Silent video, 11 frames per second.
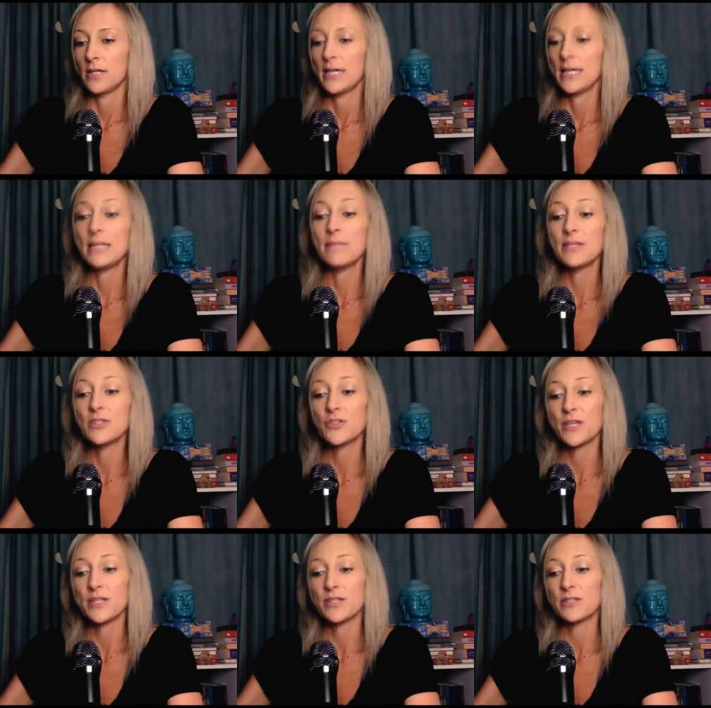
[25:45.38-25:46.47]
Hidden
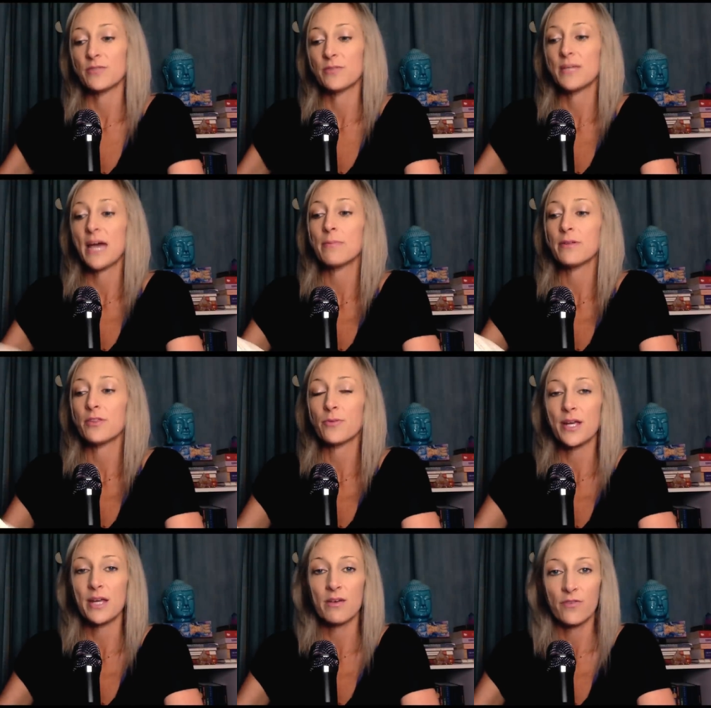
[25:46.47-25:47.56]
Mysteries from Tablet
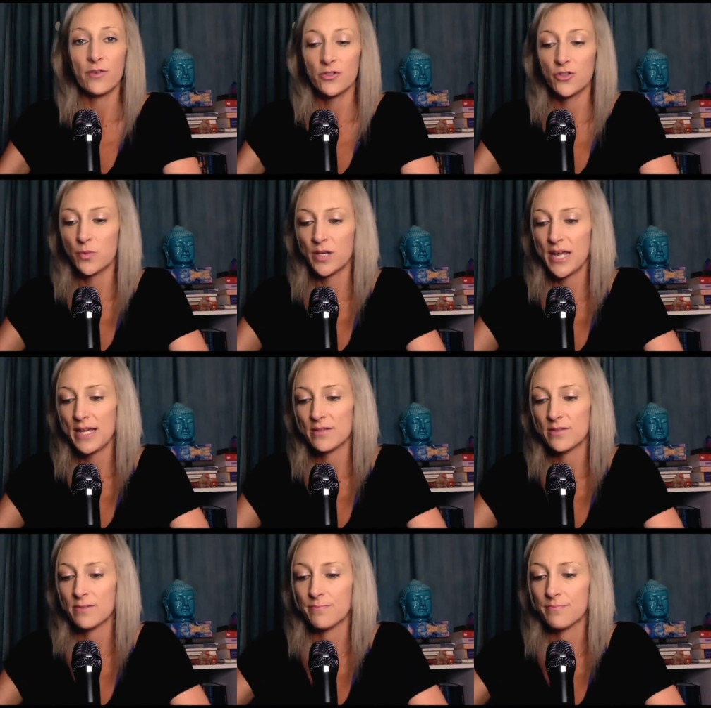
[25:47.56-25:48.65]
3, verse
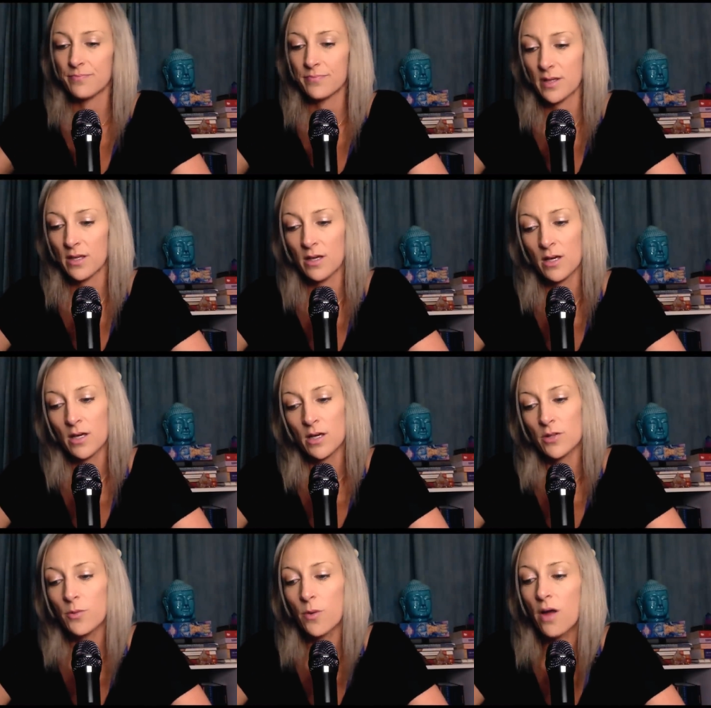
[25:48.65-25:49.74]
28.
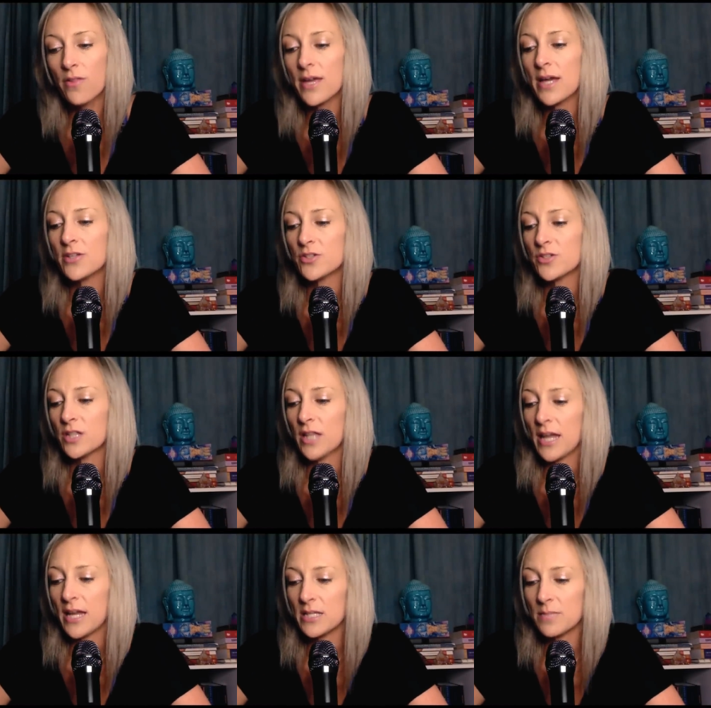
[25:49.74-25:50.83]
Through all the ages, the
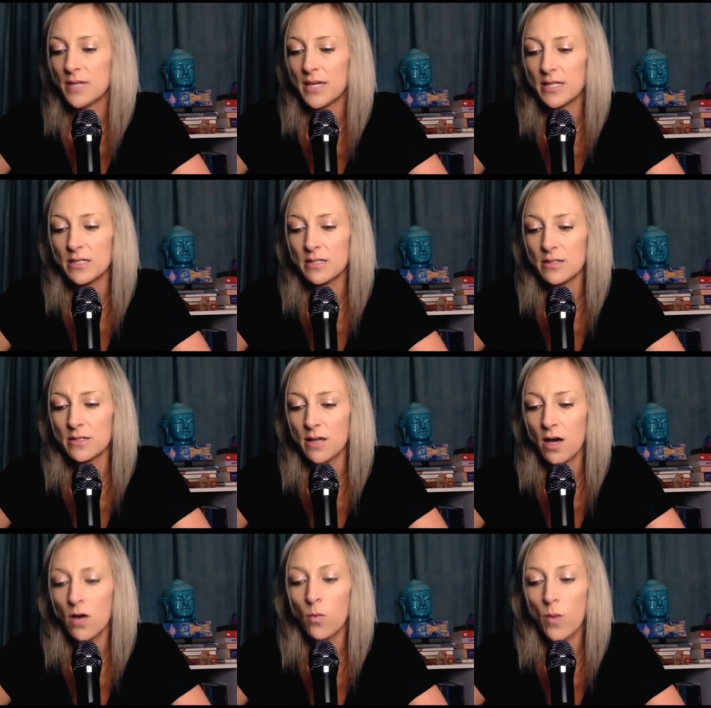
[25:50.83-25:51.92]
light has been hidden.
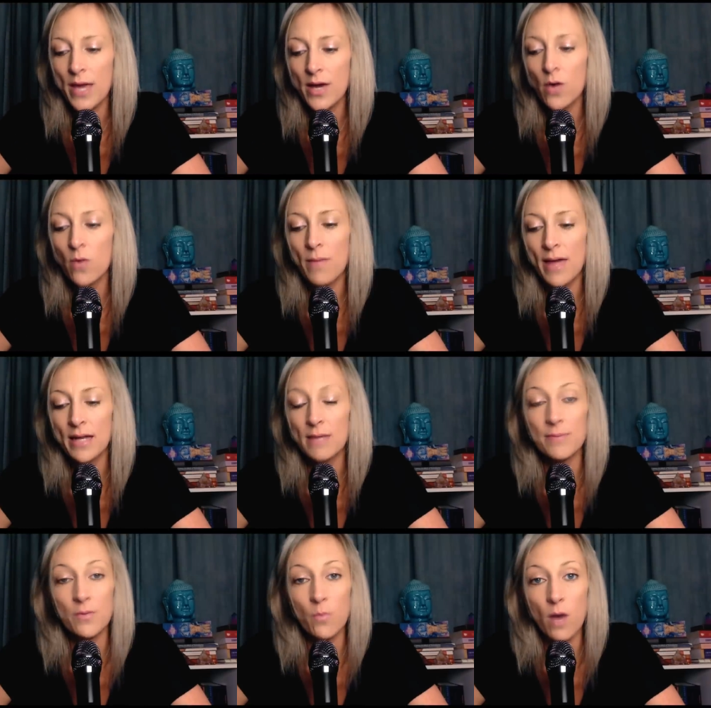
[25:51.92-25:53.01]
Awake, O man,
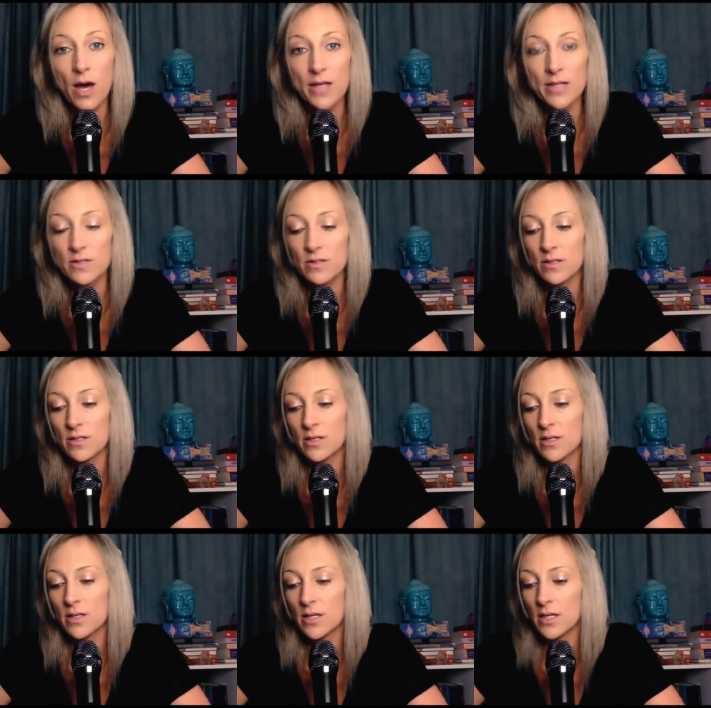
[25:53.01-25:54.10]
and be wise.
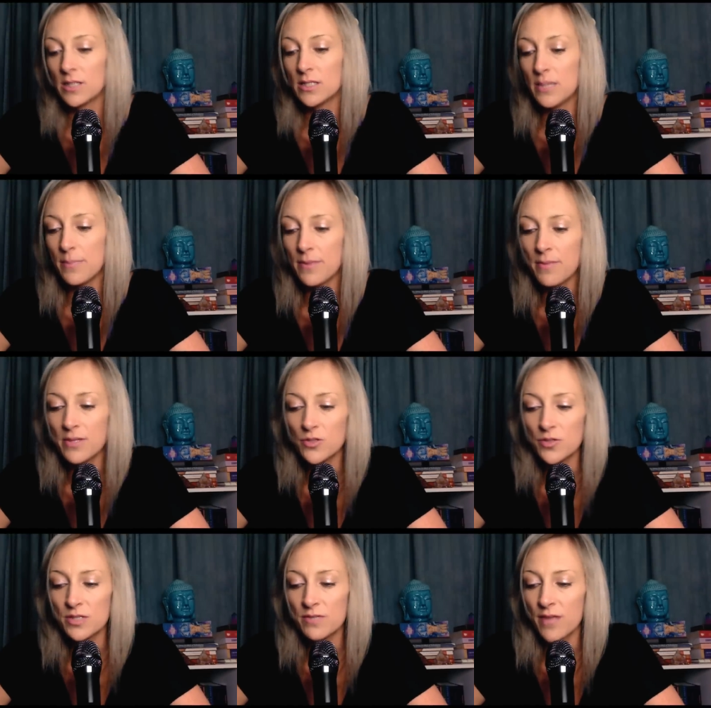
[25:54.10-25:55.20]
Deep in the
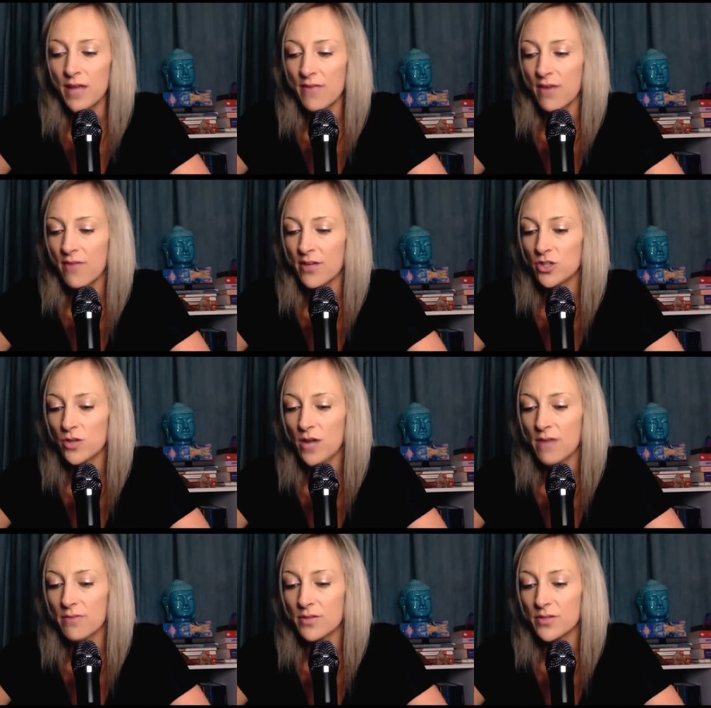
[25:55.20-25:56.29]
mysteries of life have I
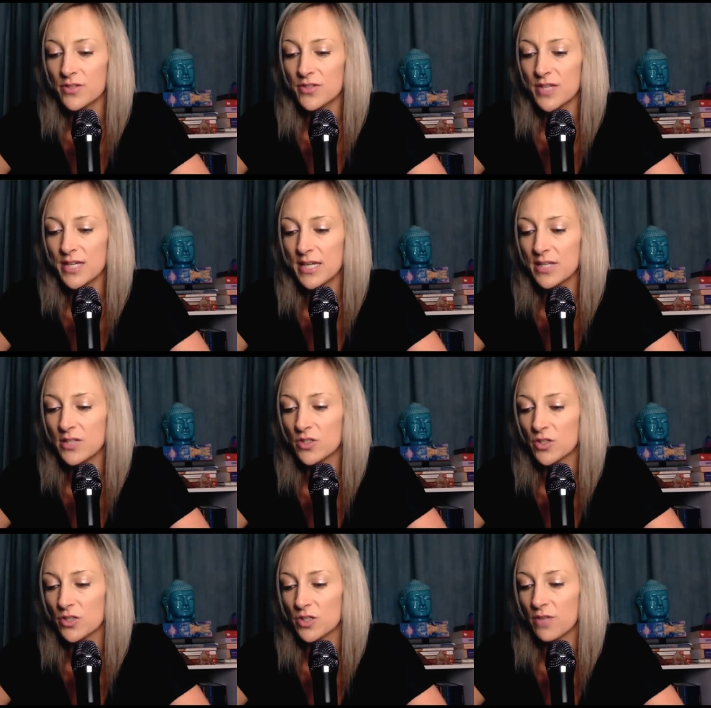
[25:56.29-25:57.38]
traveled, seeking and
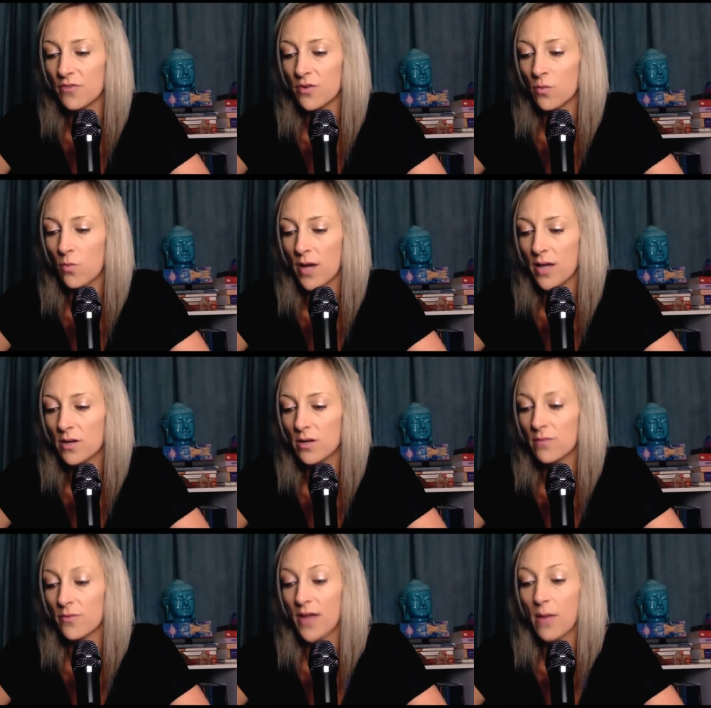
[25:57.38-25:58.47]
searching for what,
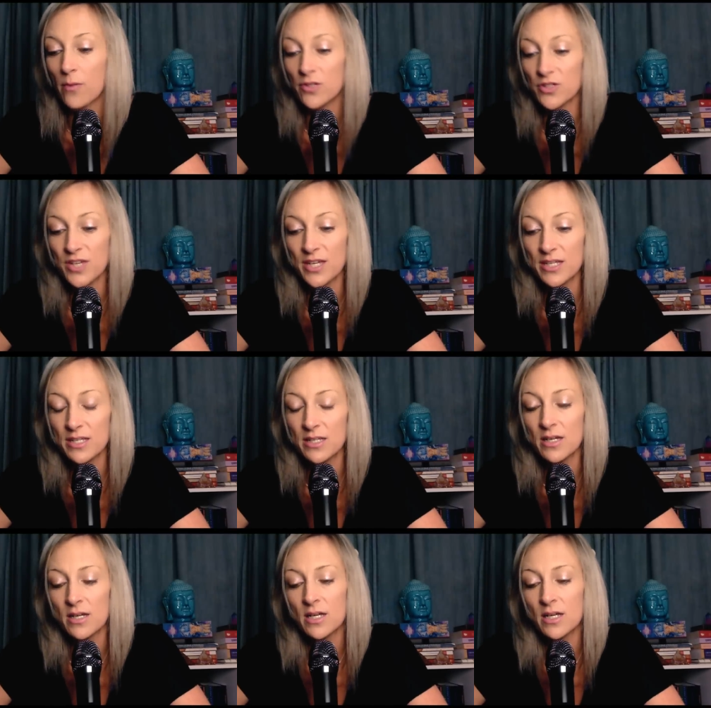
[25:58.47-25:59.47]
for that which is hidden.